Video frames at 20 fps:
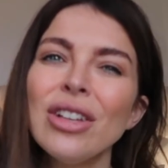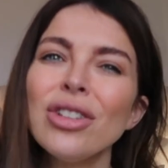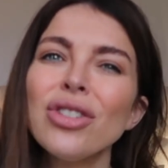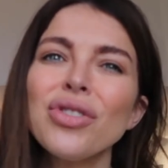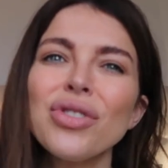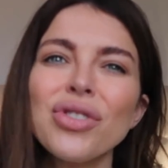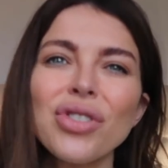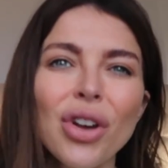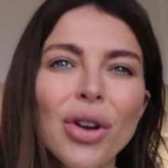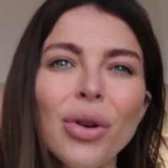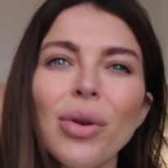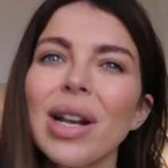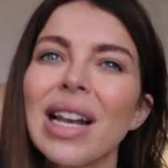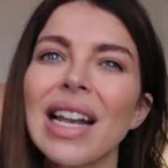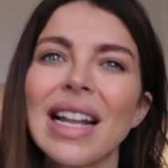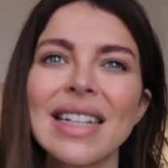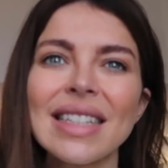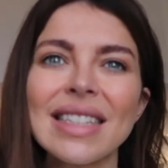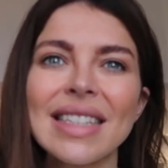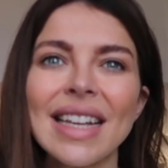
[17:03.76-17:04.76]
so
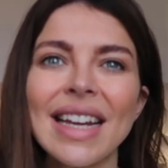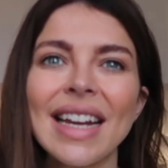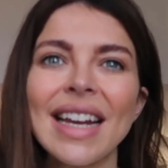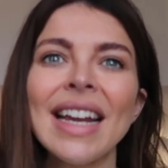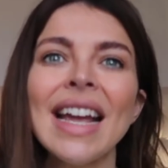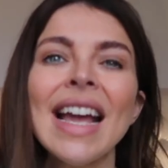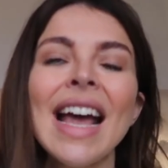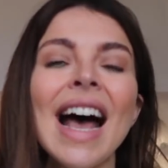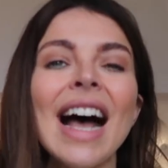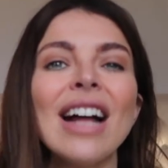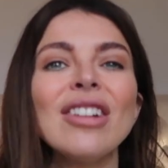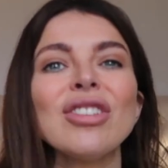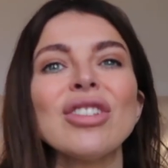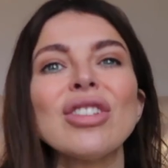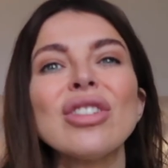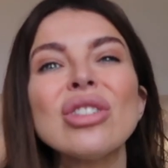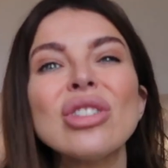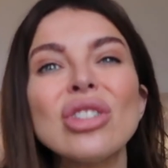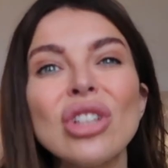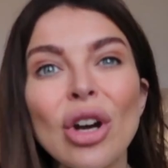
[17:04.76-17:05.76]
classy, and
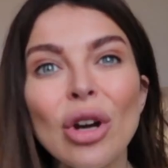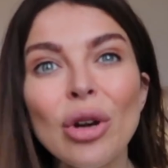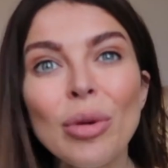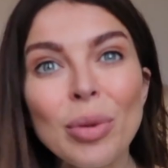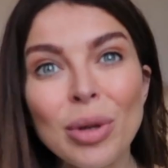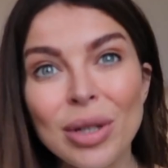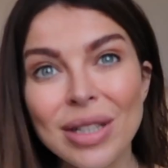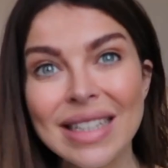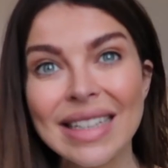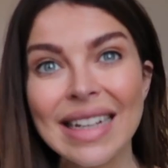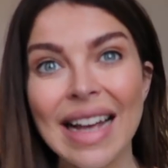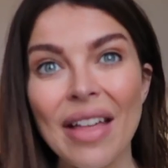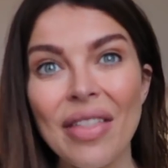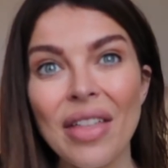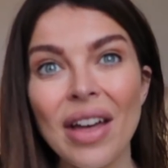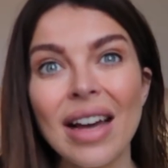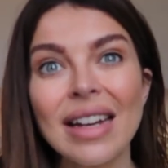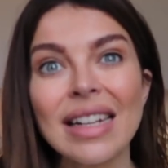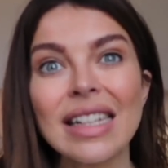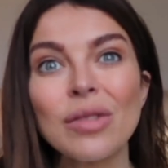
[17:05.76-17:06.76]
just so put together.
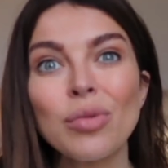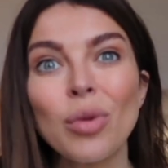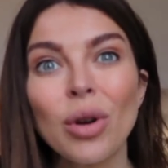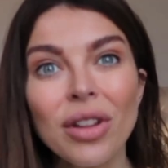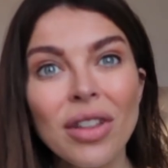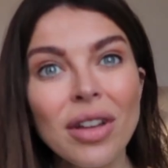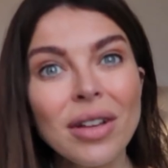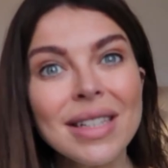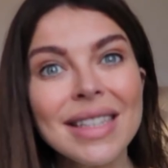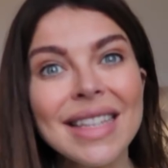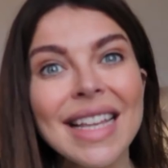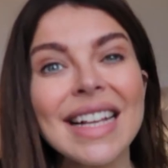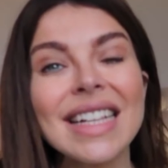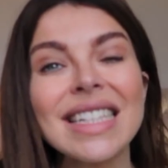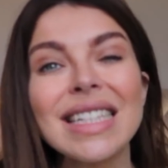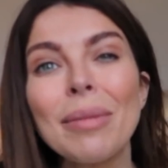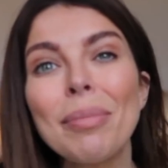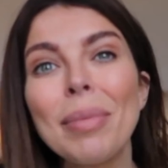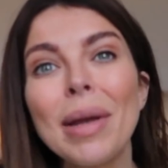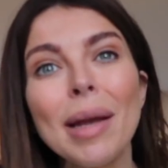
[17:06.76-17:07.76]
And it's one of those
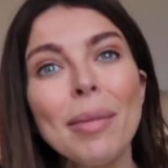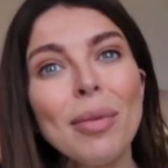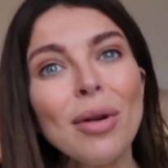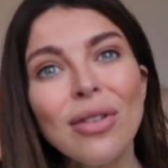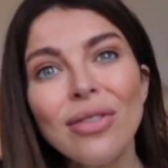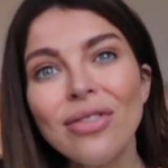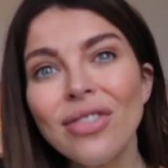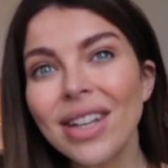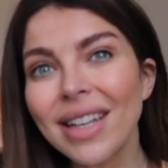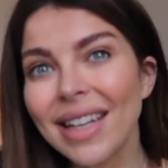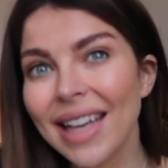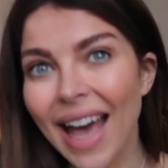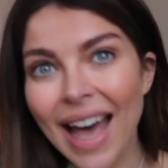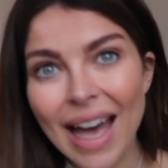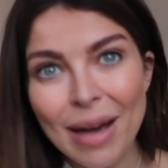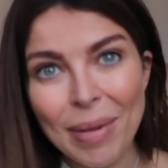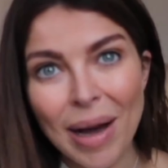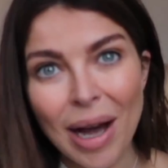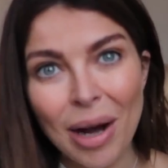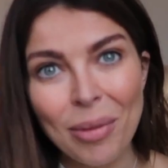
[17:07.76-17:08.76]
things that people
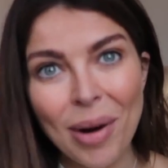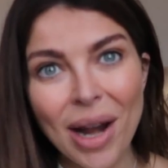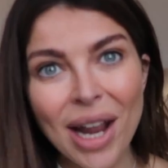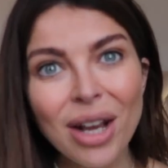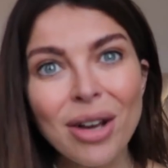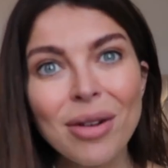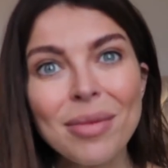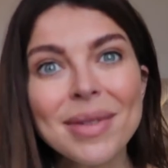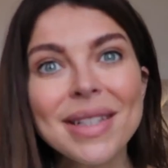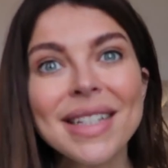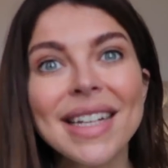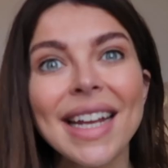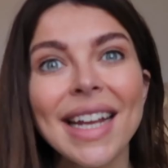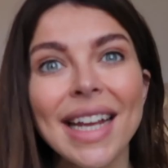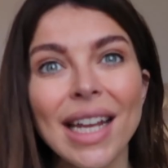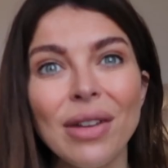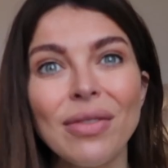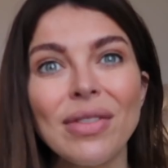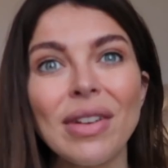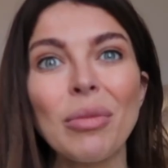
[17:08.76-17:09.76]
forget about when it comes to
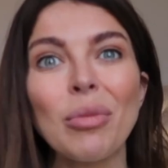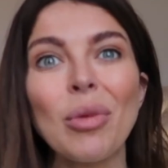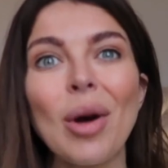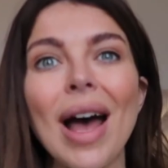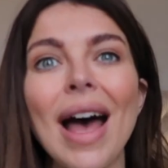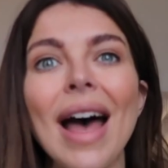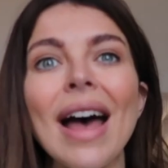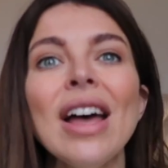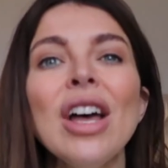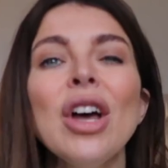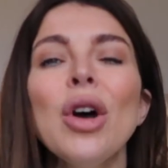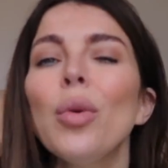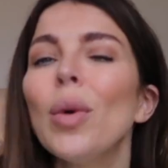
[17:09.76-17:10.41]
evening wear.